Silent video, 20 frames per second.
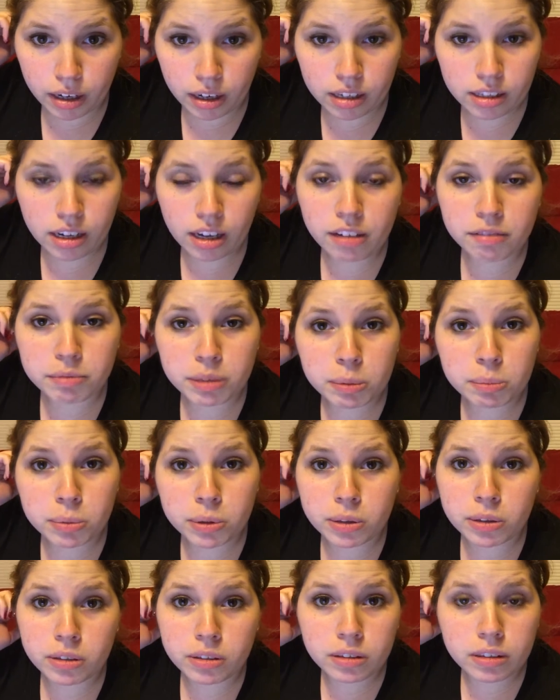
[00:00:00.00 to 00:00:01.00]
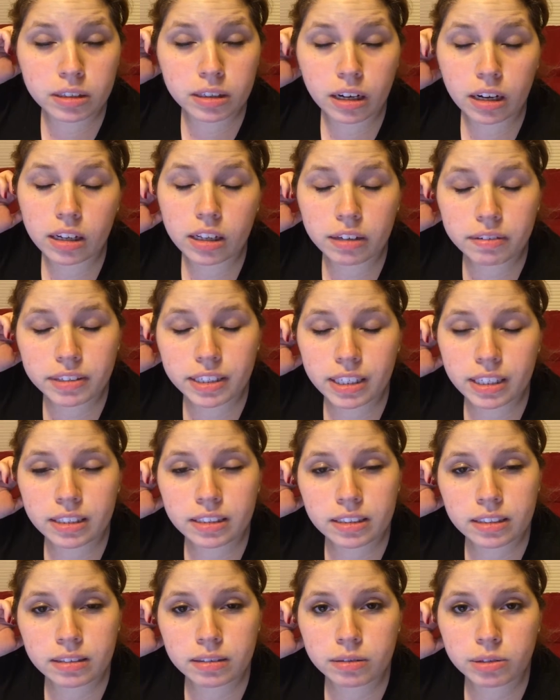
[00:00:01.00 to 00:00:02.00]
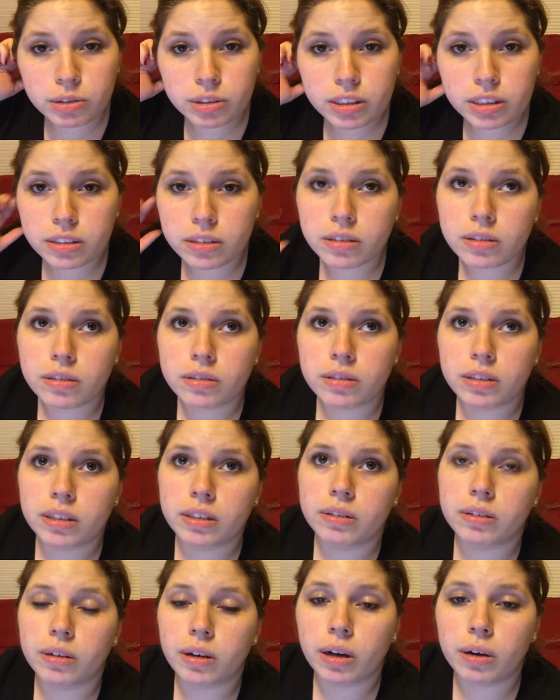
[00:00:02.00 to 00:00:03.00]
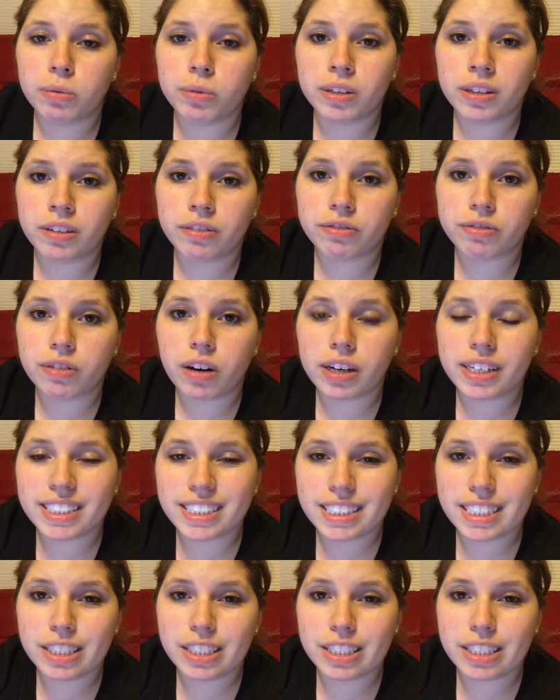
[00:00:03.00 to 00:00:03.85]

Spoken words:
A lot of kids in Driscoll with nephrotic